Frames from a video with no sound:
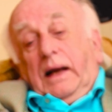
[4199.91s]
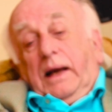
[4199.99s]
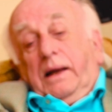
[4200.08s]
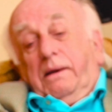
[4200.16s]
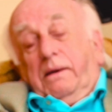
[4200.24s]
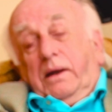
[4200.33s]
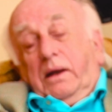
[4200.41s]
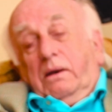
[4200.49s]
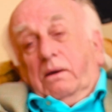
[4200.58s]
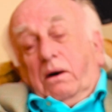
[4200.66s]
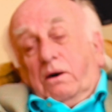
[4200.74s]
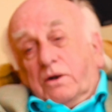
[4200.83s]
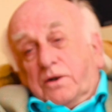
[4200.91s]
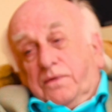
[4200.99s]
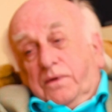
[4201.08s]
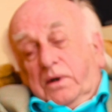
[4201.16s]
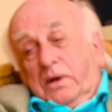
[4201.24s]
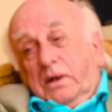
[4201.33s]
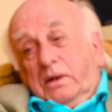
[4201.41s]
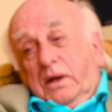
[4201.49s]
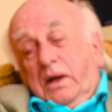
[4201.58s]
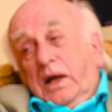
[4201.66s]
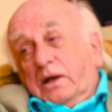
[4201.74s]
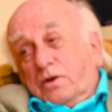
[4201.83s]
And in Oxford at the
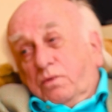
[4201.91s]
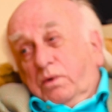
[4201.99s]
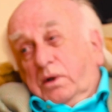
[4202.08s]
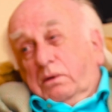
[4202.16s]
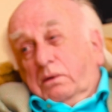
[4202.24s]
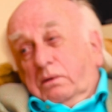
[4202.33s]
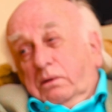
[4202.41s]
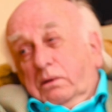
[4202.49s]
next World